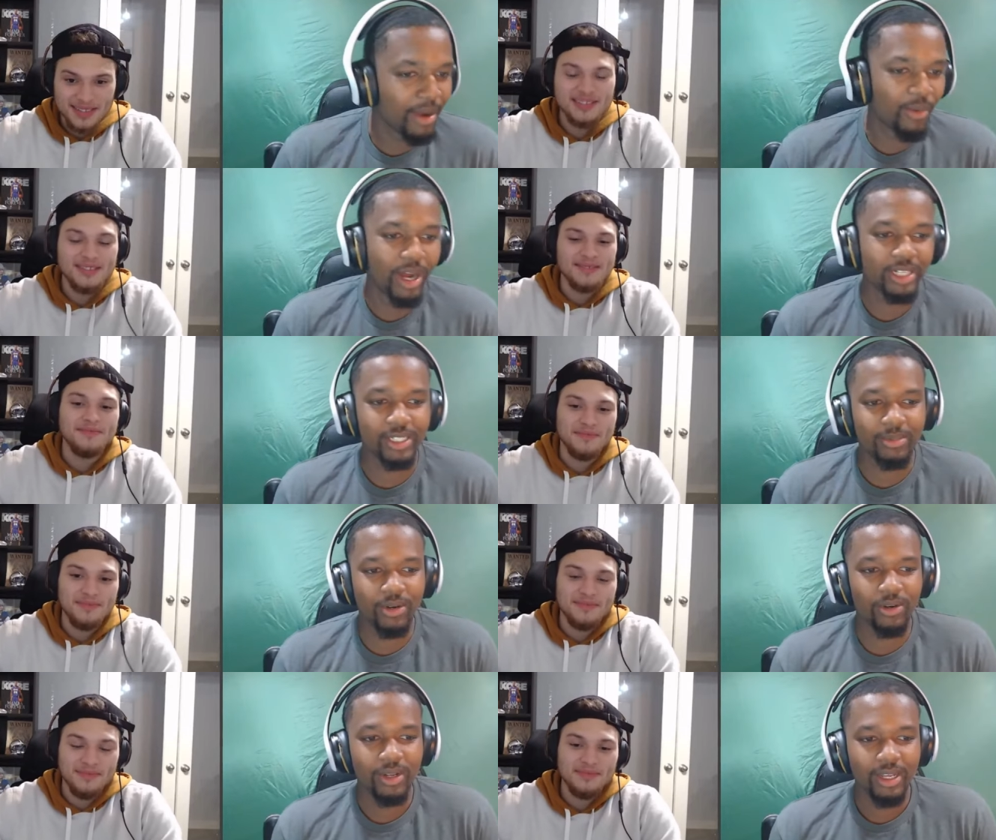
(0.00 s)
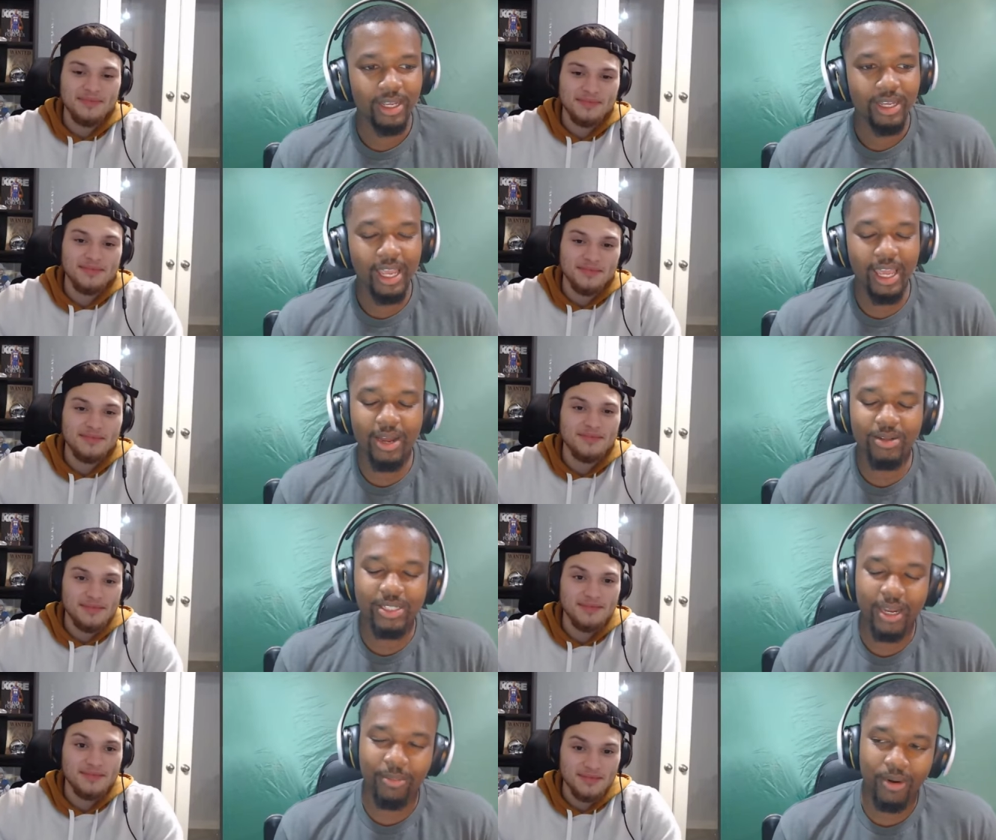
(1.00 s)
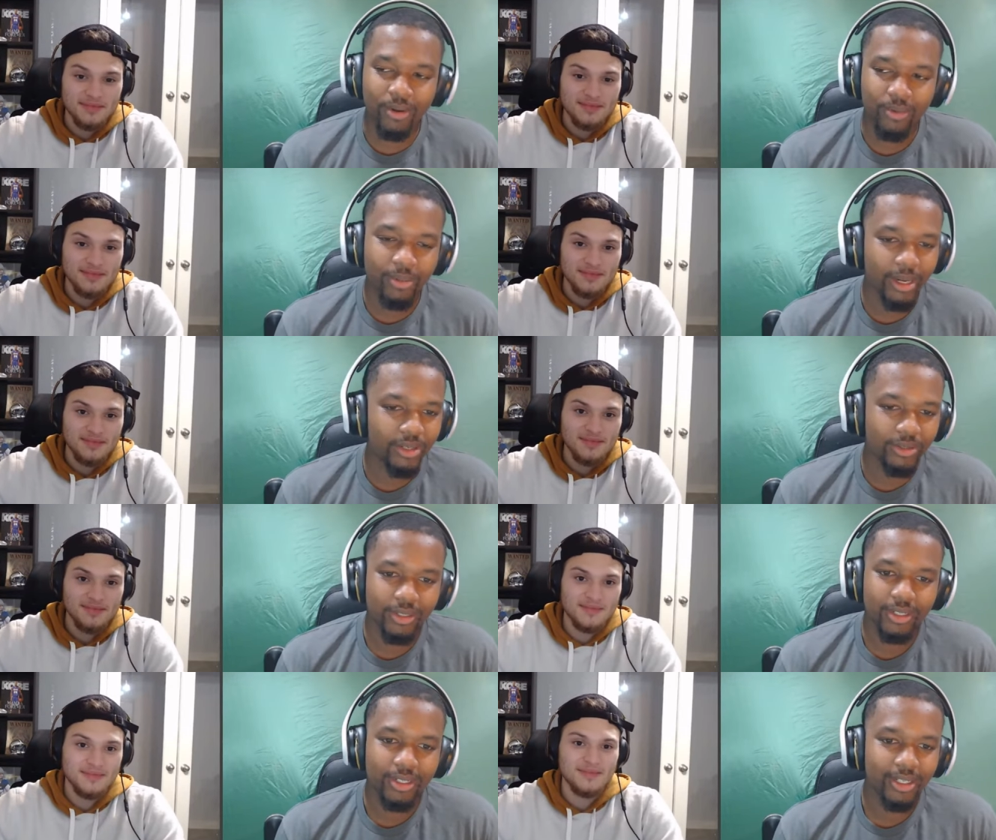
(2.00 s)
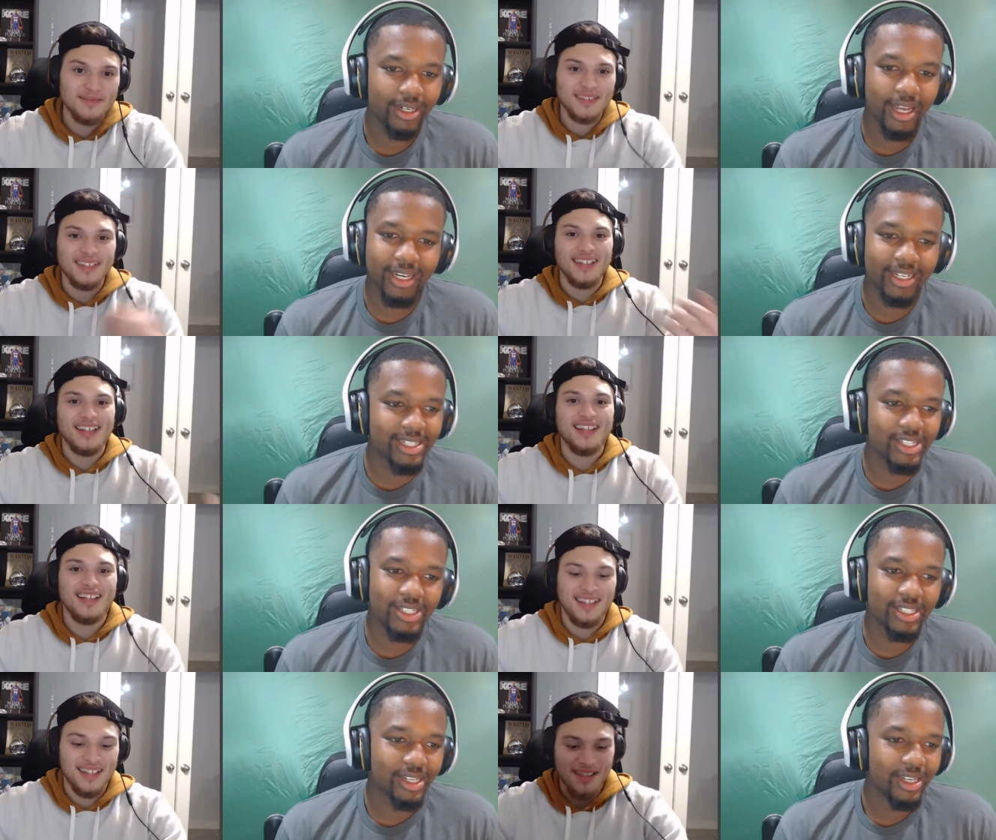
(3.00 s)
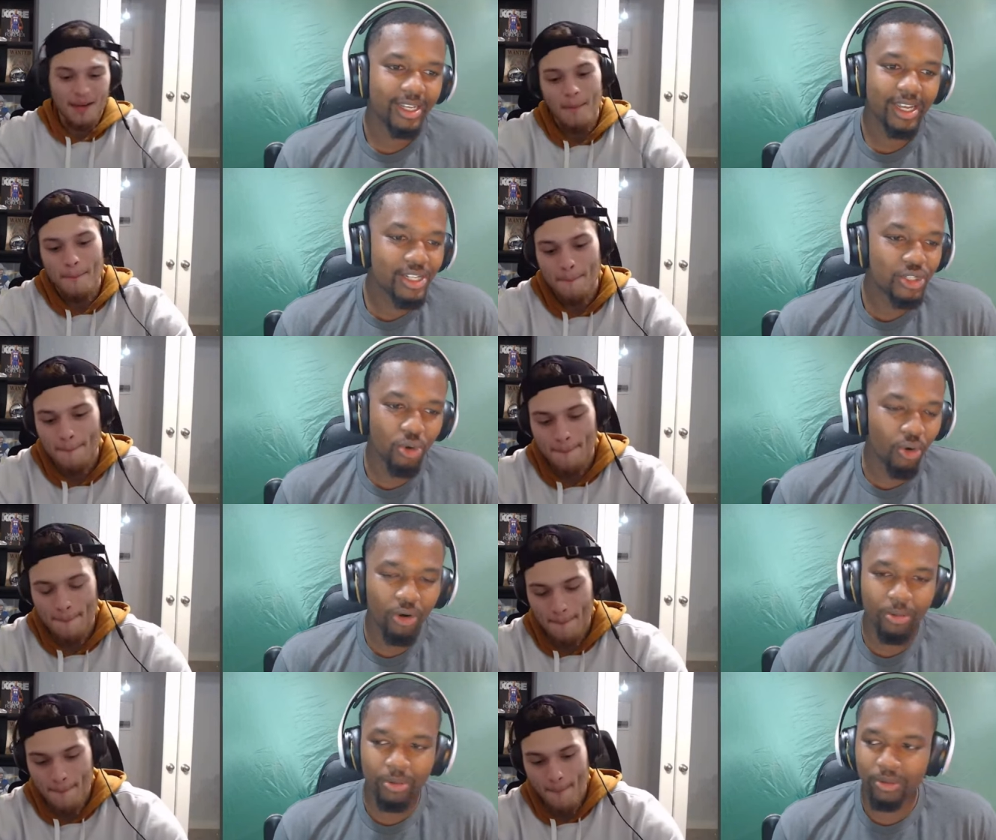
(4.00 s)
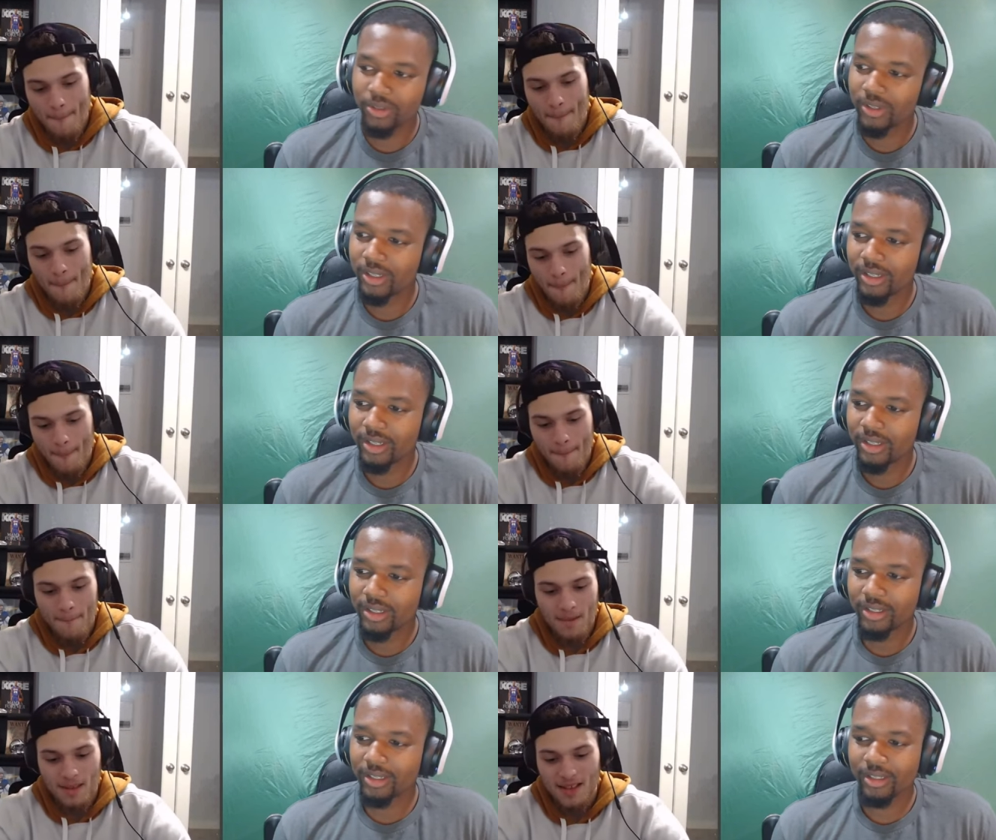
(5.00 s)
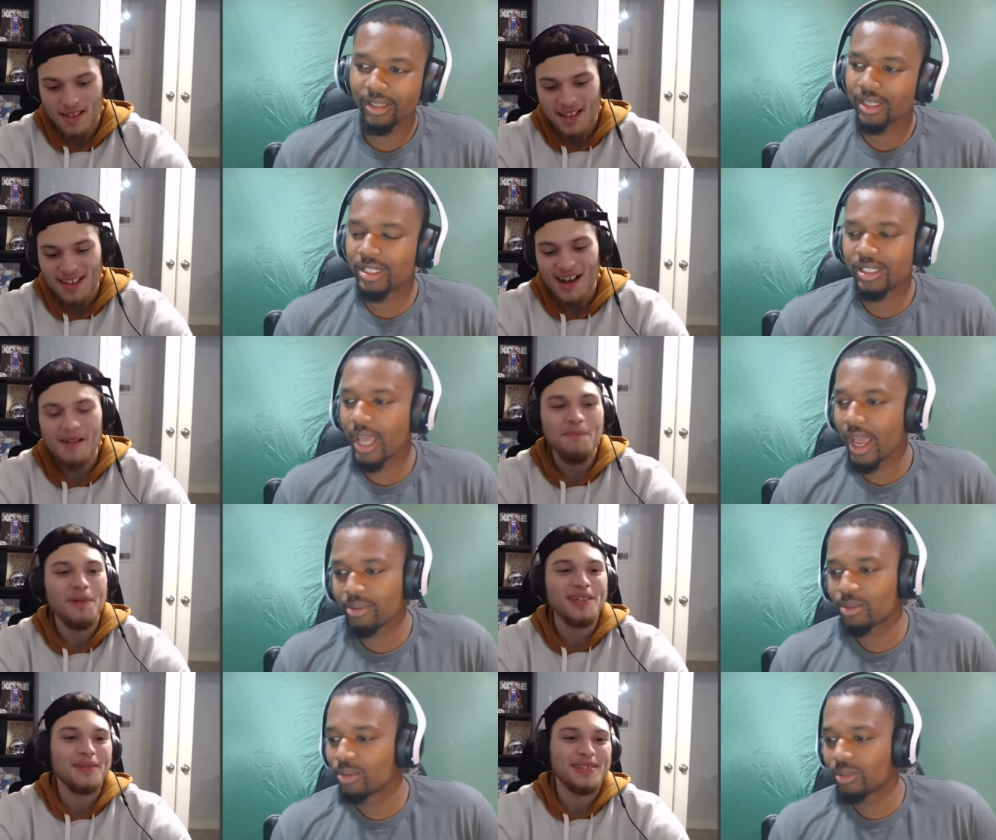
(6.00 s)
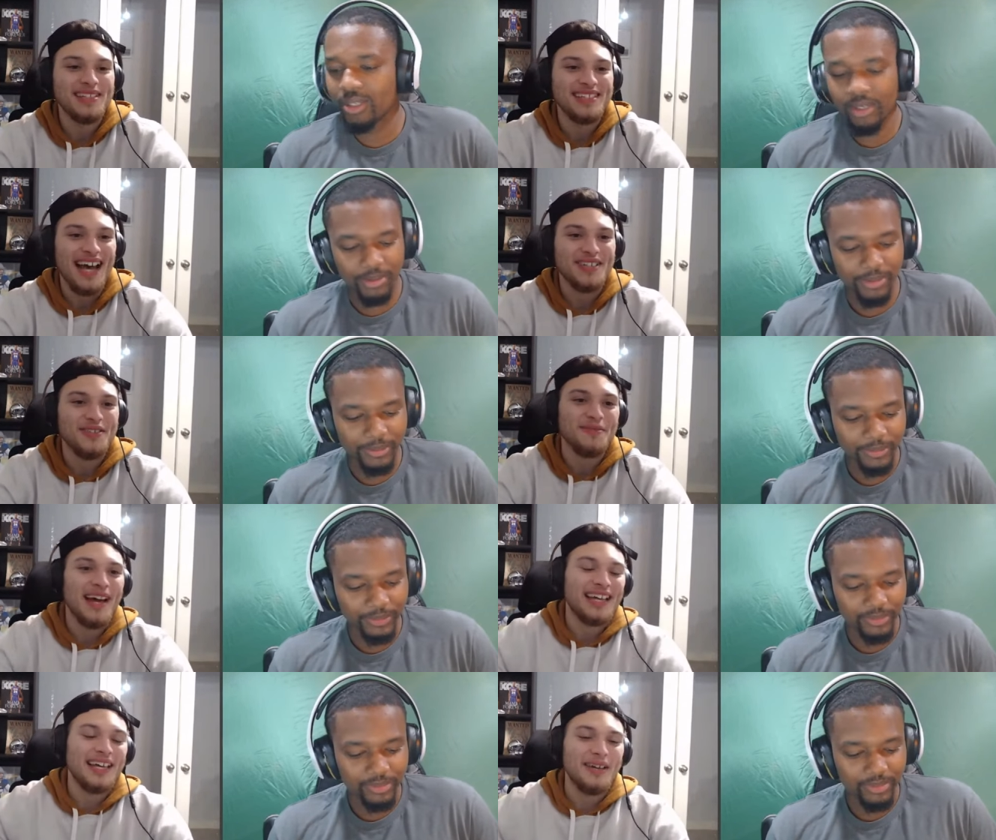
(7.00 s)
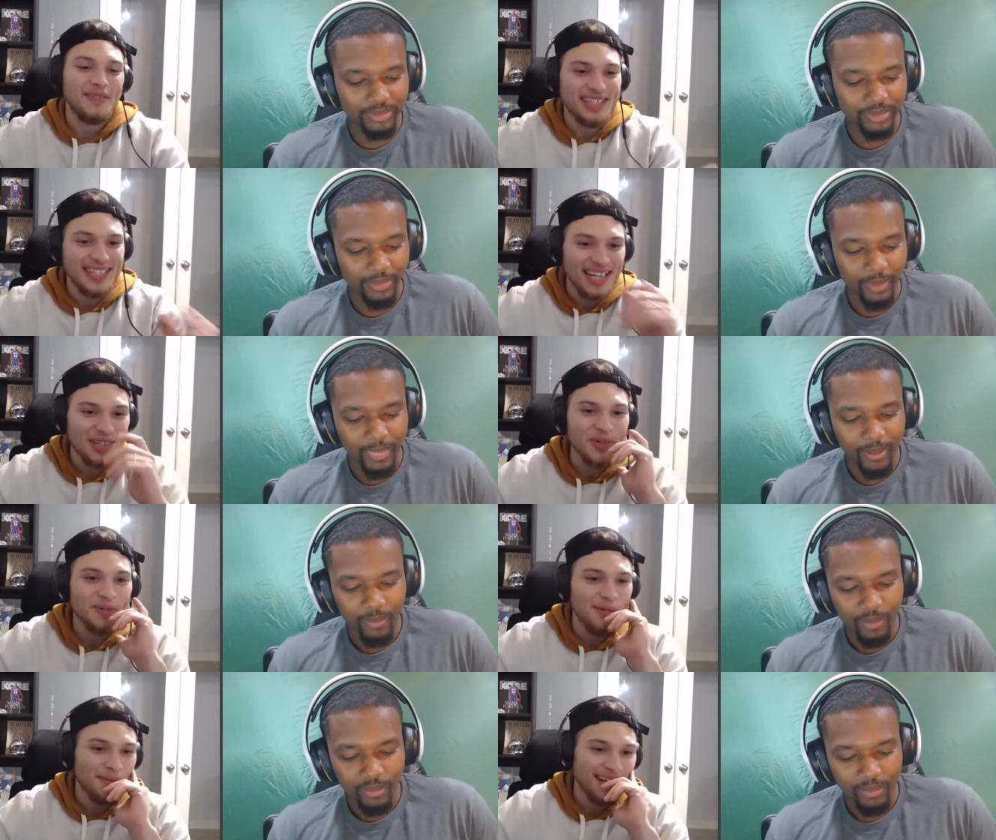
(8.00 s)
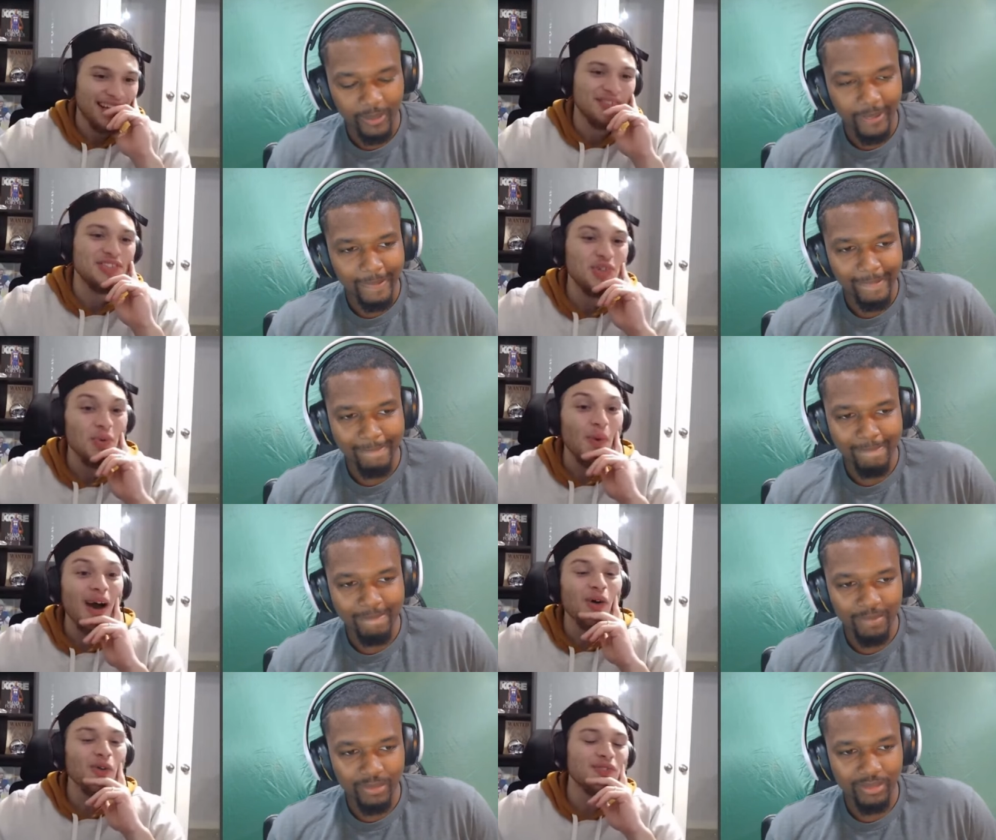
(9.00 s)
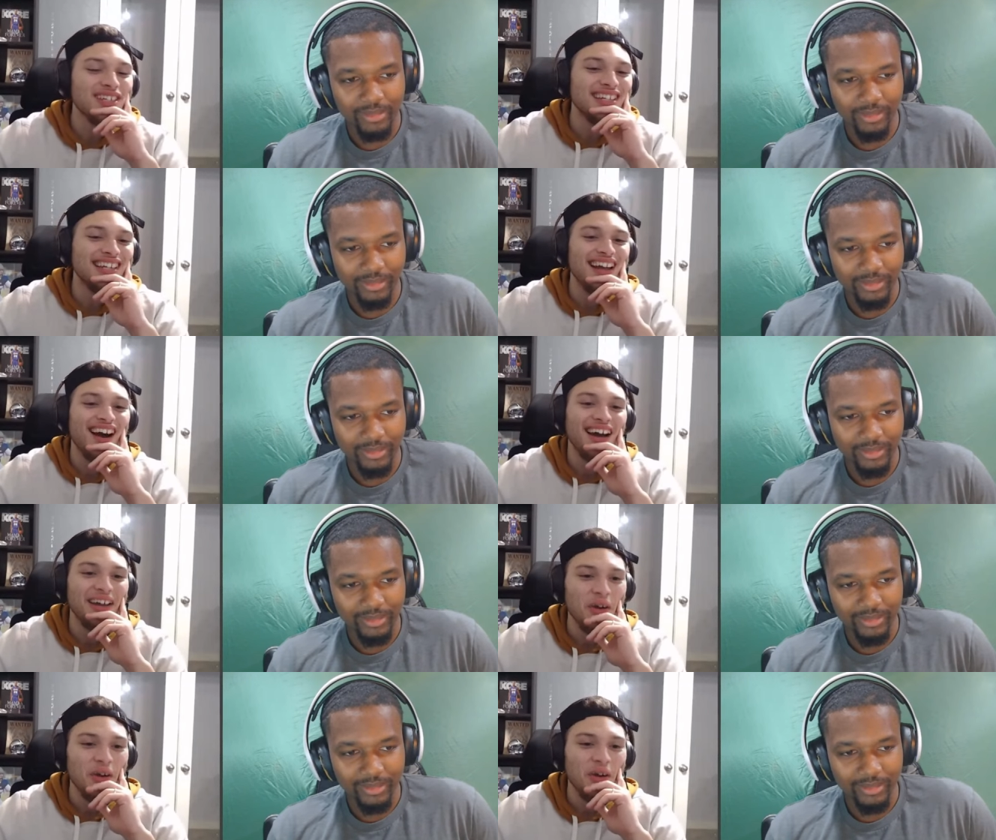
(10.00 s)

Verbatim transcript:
Speaker 1: watched it, bro. And I was like, bro, what am I doing? Like, this is this is horrible.
Speaker 2: This is I'm pulling up terrible. the stats from that game because I do remember it was 12 to 9.